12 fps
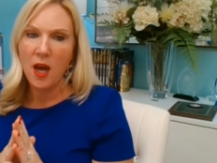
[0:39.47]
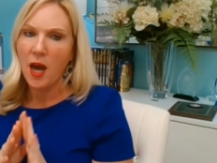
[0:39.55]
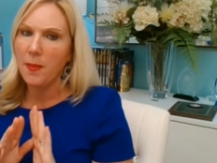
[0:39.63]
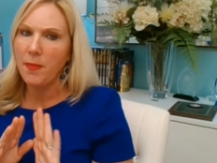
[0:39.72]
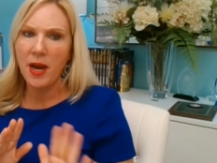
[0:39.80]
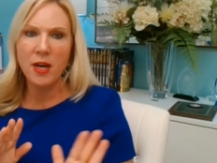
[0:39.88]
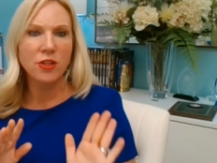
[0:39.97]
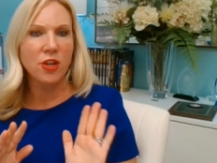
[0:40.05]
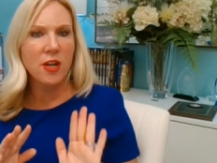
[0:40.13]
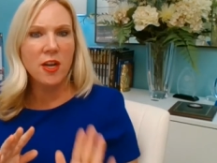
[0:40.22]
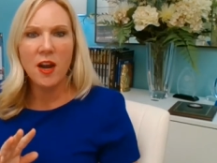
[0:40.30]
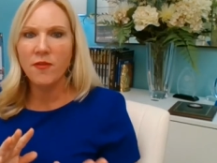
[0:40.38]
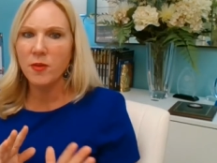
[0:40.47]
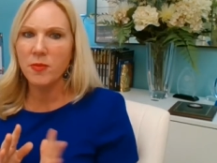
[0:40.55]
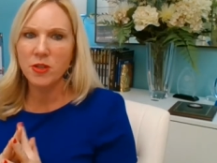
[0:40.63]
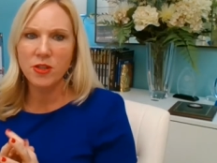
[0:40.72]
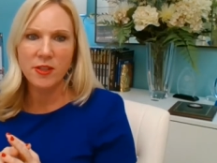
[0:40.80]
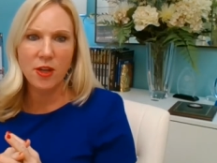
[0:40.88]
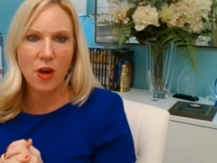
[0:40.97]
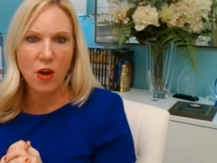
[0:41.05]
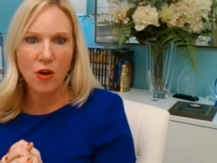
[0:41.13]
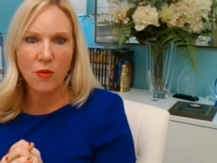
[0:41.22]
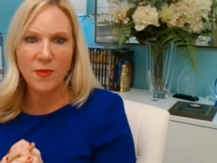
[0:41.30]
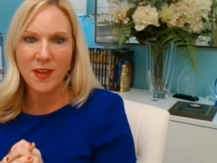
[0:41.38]
A buyer should never purchase a
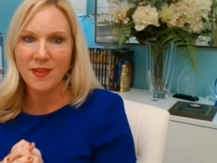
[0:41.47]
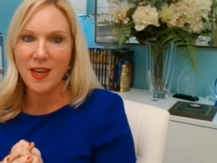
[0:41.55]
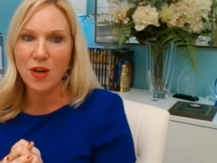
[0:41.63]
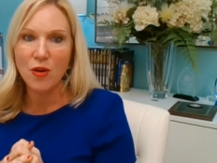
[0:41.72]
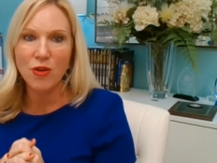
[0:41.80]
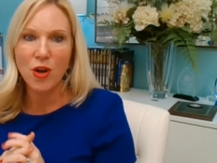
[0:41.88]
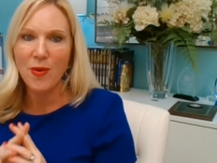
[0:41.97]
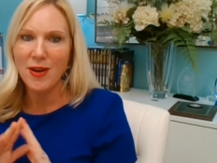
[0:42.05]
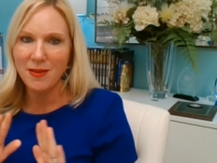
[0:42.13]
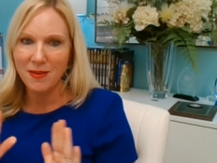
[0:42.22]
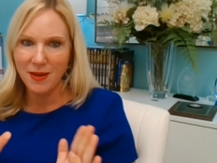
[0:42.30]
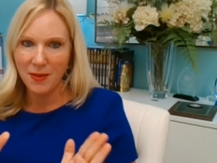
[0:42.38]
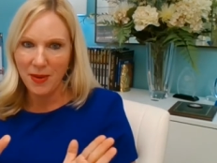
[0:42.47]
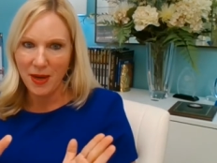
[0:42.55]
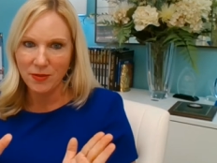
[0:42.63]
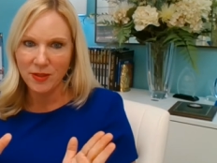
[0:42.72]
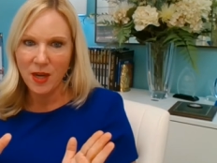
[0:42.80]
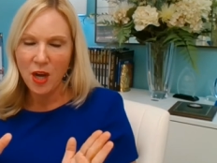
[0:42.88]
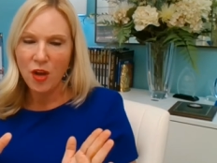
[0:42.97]
home that they don't know anything about.